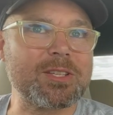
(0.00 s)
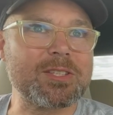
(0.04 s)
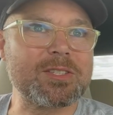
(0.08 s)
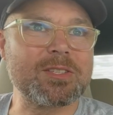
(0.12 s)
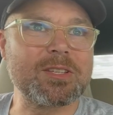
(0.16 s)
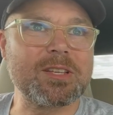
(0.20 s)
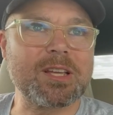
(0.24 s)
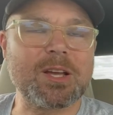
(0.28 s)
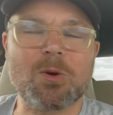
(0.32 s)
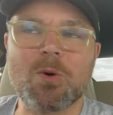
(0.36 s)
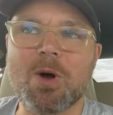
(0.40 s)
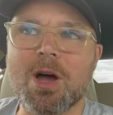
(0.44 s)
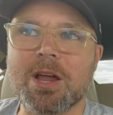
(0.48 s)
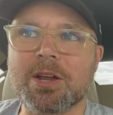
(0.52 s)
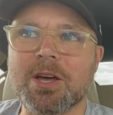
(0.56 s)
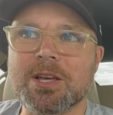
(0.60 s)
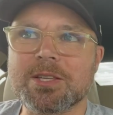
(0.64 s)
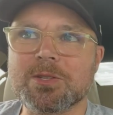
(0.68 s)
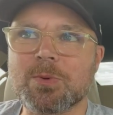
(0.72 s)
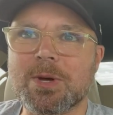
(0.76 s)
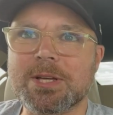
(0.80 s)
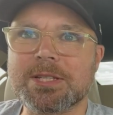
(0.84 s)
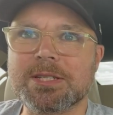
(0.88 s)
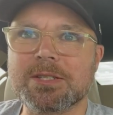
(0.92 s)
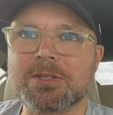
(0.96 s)
It's quite a
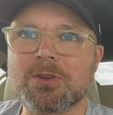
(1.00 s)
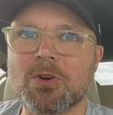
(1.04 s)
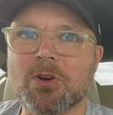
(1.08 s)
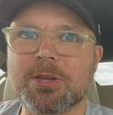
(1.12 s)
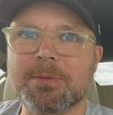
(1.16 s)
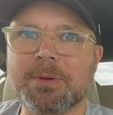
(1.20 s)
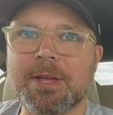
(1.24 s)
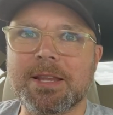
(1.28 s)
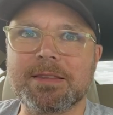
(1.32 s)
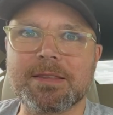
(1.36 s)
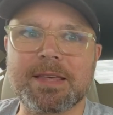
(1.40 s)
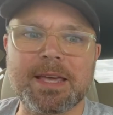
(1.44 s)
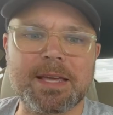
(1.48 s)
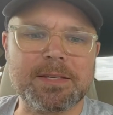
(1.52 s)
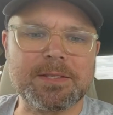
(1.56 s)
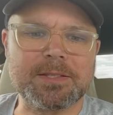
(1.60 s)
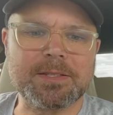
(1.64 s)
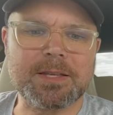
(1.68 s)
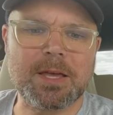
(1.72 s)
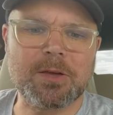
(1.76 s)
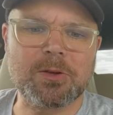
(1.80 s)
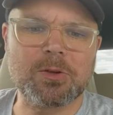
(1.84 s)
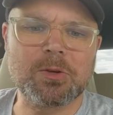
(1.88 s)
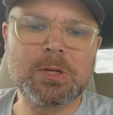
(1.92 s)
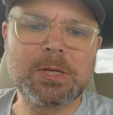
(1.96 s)
nice way to document things.
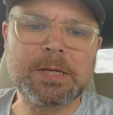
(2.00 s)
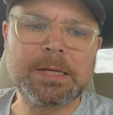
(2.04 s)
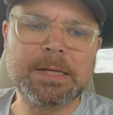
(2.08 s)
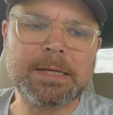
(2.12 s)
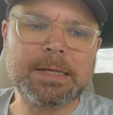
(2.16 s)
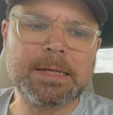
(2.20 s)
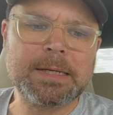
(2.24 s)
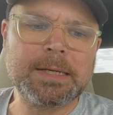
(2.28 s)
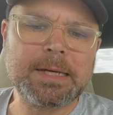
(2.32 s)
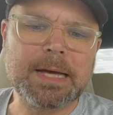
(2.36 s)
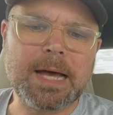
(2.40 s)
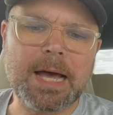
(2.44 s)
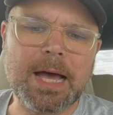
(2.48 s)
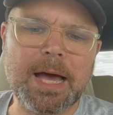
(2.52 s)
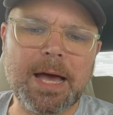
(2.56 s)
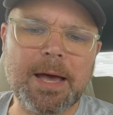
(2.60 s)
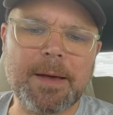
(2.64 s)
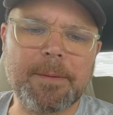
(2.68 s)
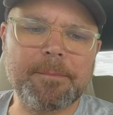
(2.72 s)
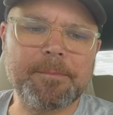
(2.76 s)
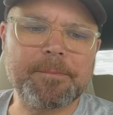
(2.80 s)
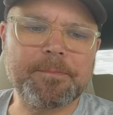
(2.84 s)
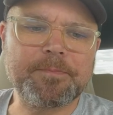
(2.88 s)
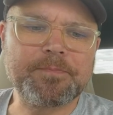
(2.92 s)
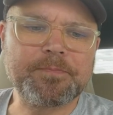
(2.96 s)
So
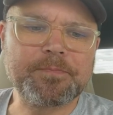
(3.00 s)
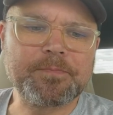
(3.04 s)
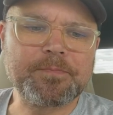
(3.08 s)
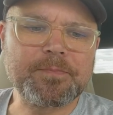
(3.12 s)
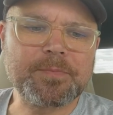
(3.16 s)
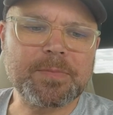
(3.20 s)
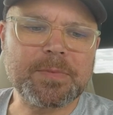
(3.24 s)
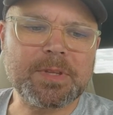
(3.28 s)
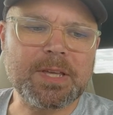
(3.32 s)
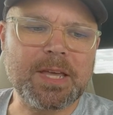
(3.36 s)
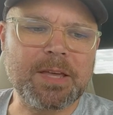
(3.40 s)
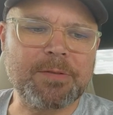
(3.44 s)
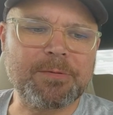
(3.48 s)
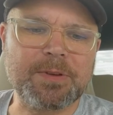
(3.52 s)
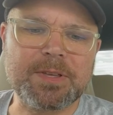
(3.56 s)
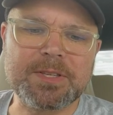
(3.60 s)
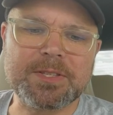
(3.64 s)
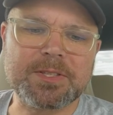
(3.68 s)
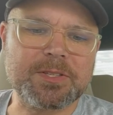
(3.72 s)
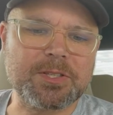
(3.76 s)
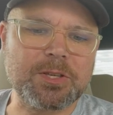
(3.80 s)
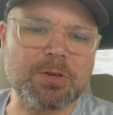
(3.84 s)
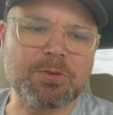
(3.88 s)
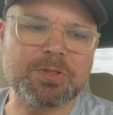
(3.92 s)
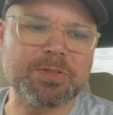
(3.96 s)
um, if
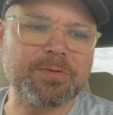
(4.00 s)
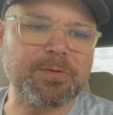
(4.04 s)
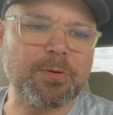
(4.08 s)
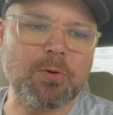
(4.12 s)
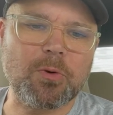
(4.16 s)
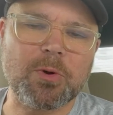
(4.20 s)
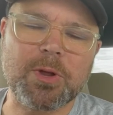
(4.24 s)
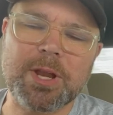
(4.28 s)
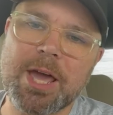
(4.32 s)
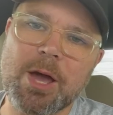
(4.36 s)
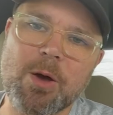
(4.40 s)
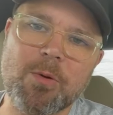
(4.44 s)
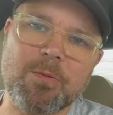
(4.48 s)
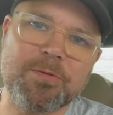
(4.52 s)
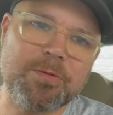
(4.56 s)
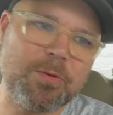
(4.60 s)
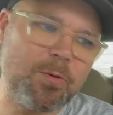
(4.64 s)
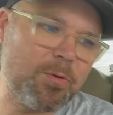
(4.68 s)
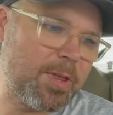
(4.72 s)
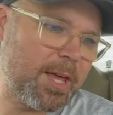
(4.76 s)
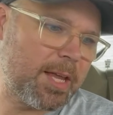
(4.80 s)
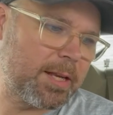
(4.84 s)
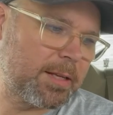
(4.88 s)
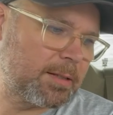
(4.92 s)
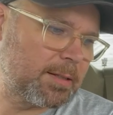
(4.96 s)
it's useful and
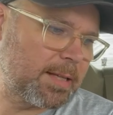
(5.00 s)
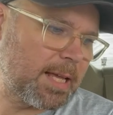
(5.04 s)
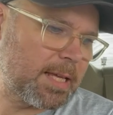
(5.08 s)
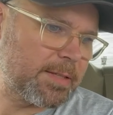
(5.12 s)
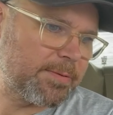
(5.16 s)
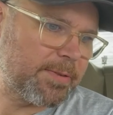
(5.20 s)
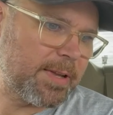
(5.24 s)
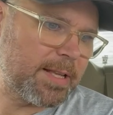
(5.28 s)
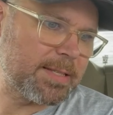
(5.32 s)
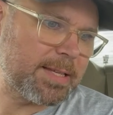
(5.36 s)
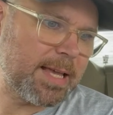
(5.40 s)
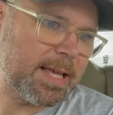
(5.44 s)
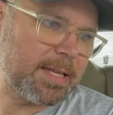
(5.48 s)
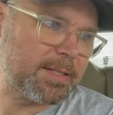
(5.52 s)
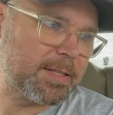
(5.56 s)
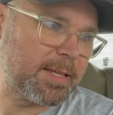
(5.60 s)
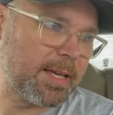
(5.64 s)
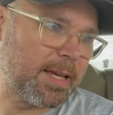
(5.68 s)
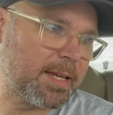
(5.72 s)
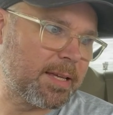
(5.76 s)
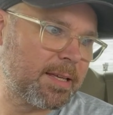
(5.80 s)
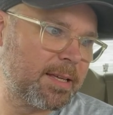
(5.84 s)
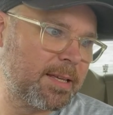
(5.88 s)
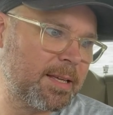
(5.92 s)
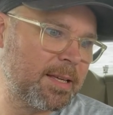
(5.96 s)
helpful, then that's fantastic.